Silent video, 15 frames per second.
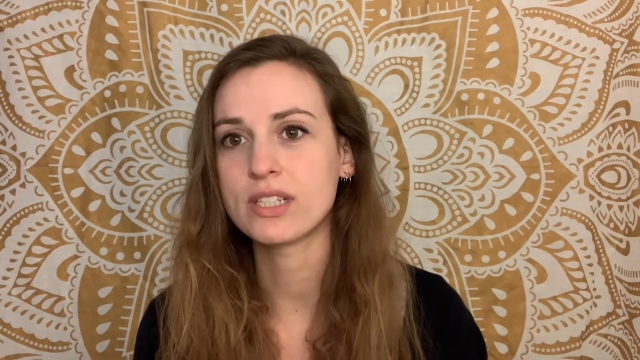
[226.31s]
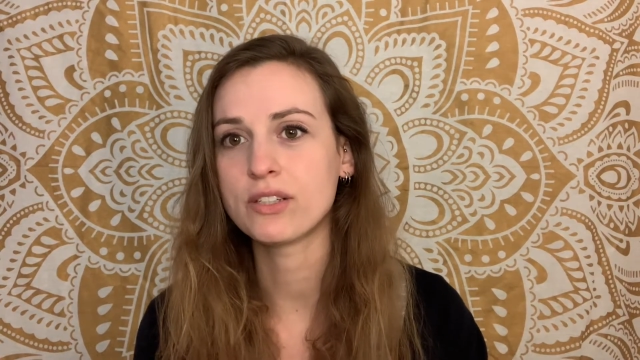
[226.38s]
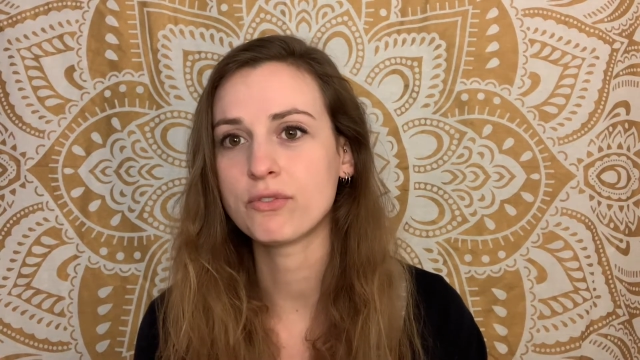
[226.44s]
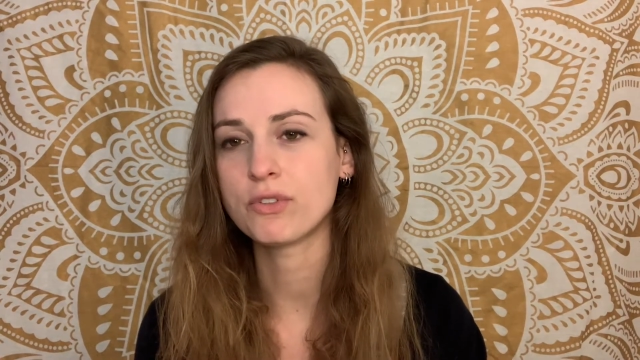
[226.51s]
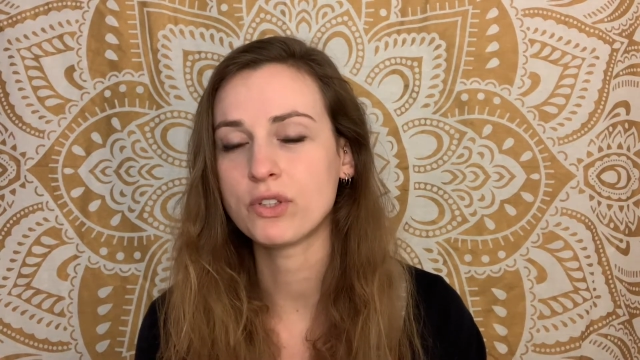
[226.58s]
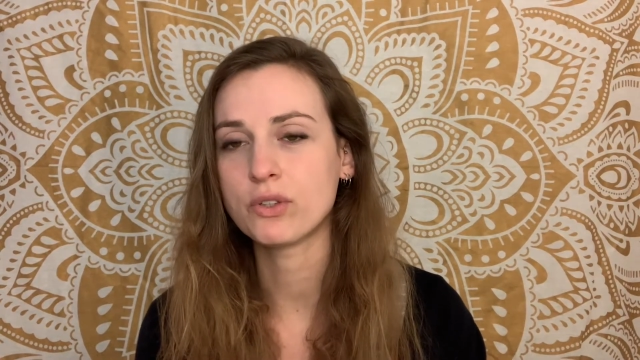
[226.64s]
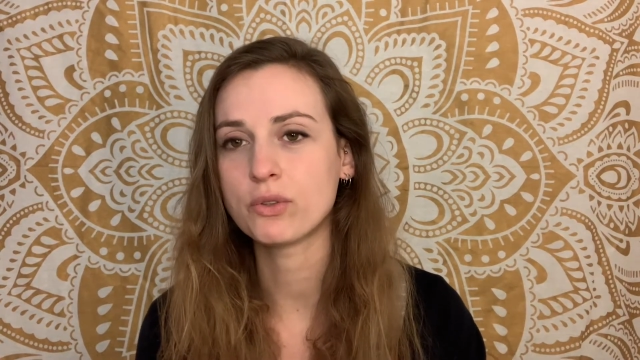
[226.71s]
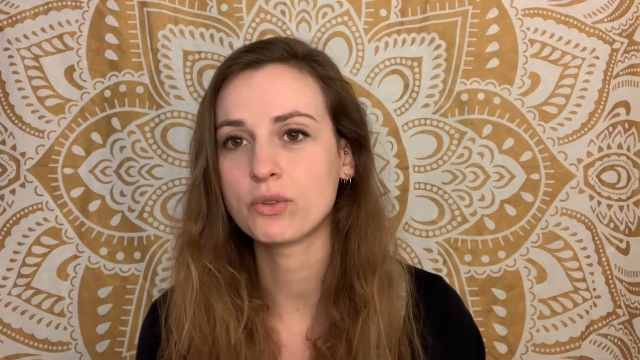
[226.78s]

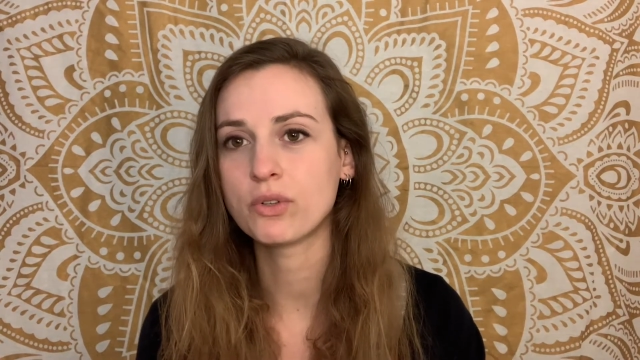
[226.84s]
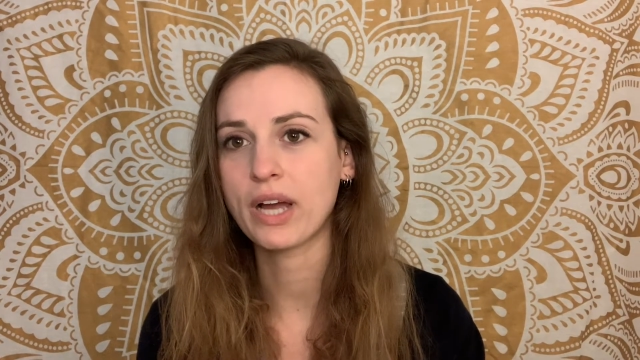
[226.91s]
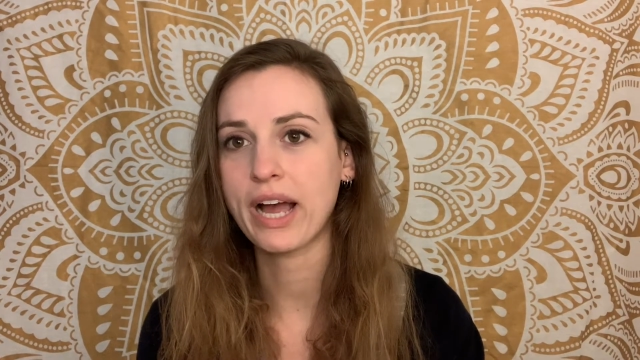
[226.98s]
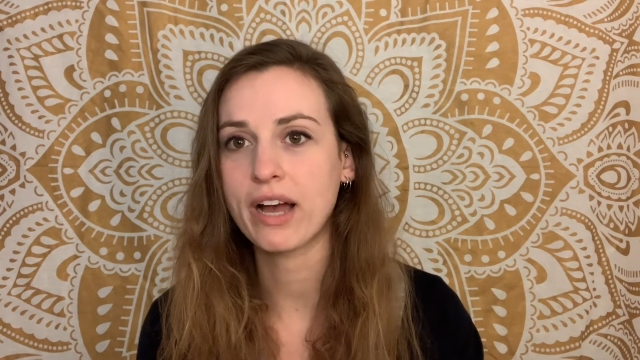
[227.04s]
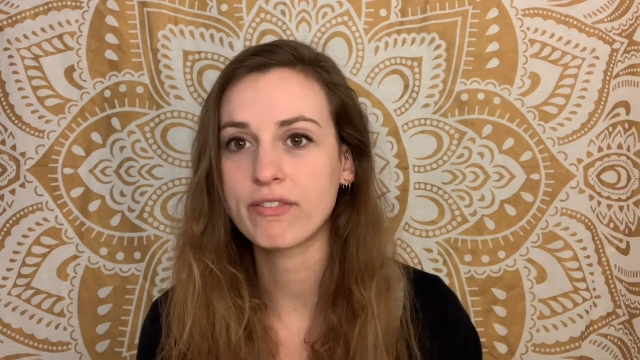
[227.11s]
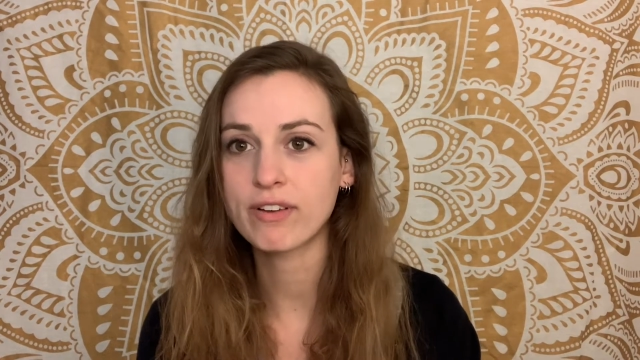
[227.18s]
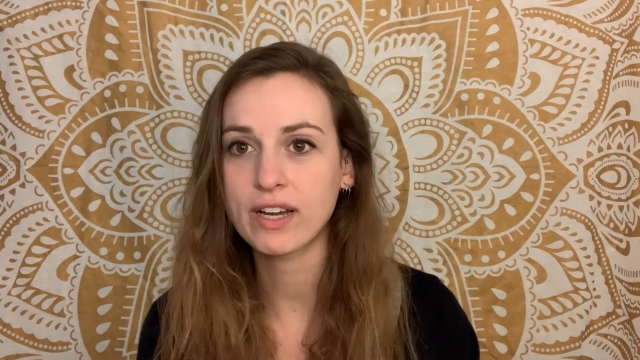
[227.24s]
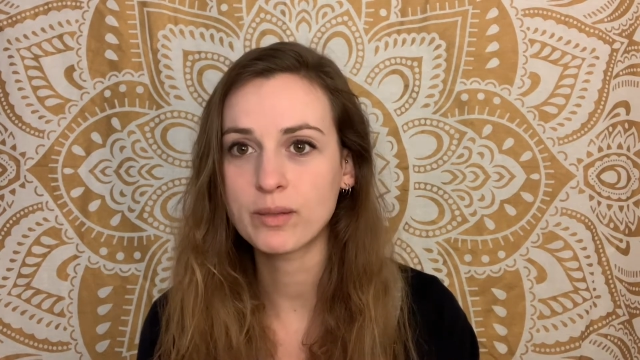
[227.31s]
if you
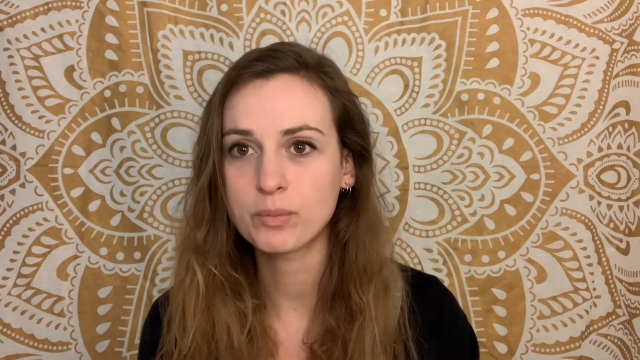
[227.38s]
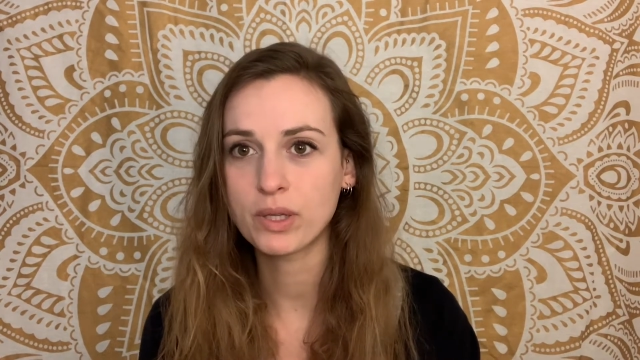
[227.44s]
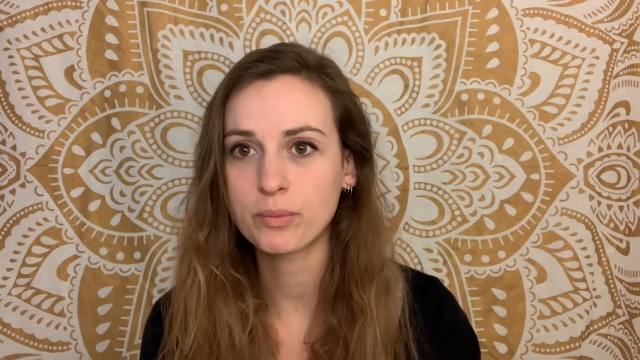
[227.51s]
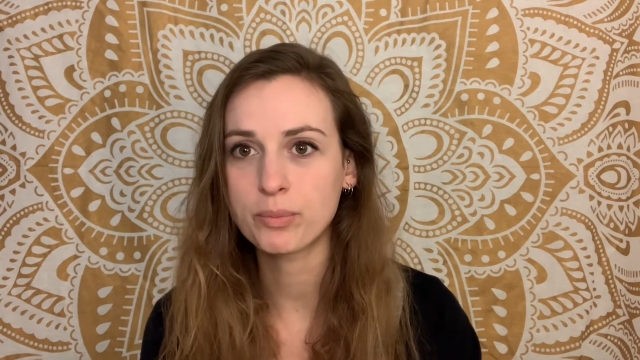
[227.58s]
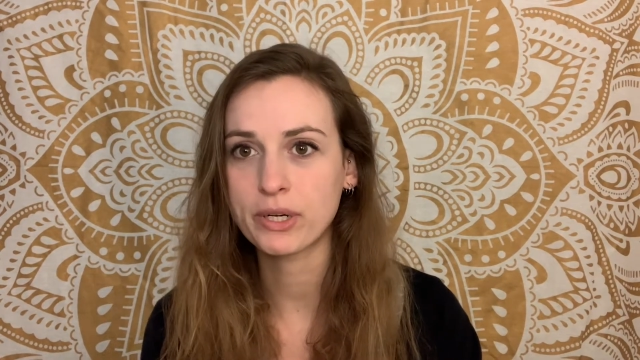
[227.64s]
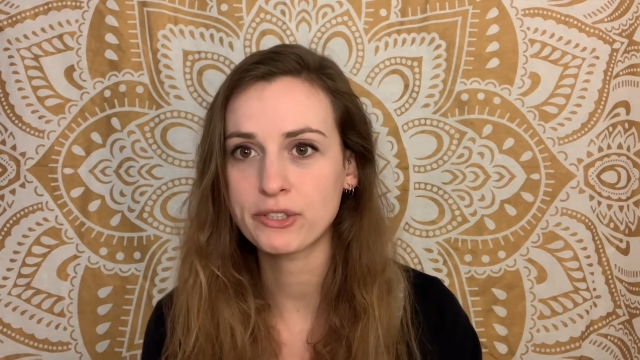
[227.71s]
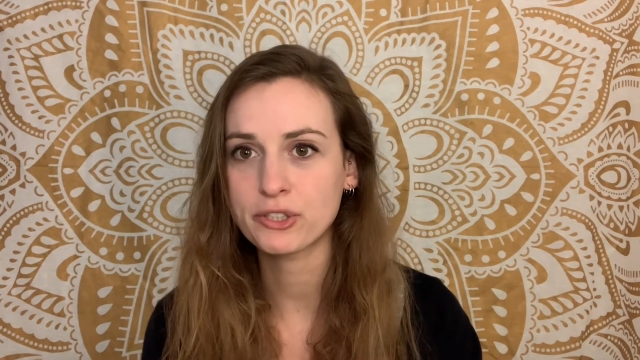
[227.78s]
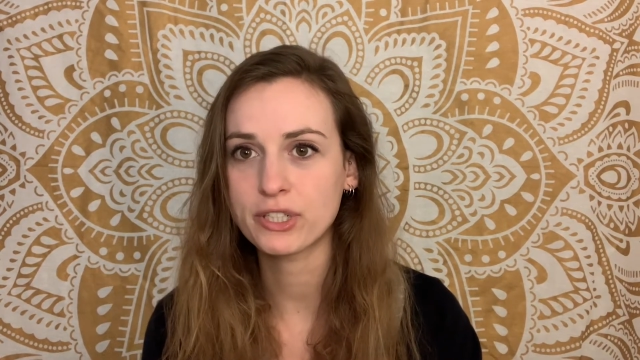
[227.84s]
have high blood
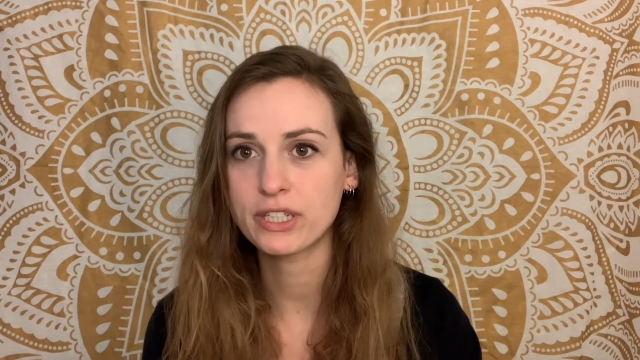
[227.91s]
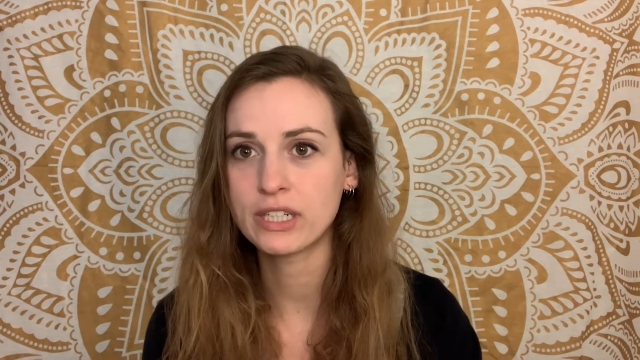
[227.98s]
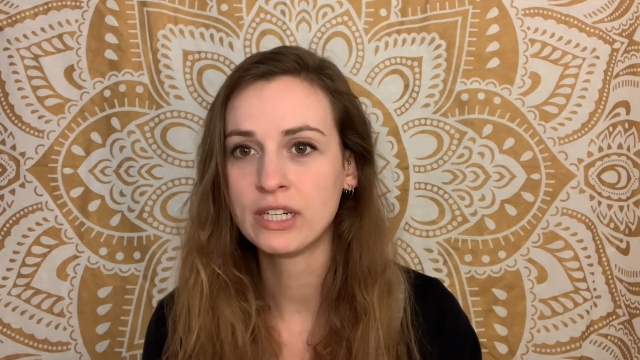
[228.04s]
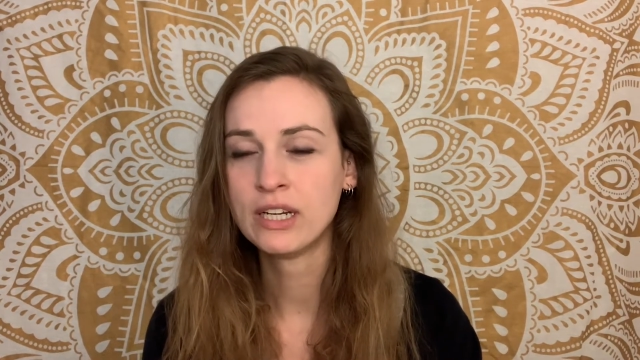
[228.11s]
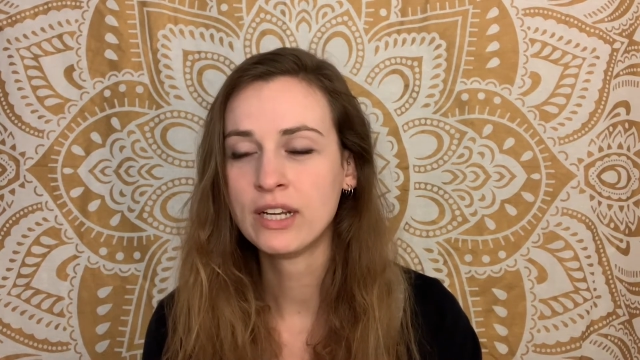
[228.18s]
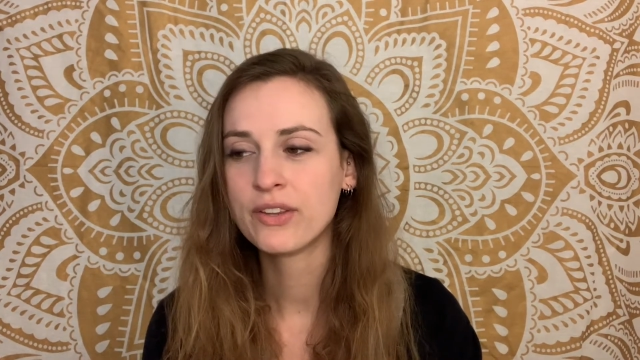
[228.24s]
pressure.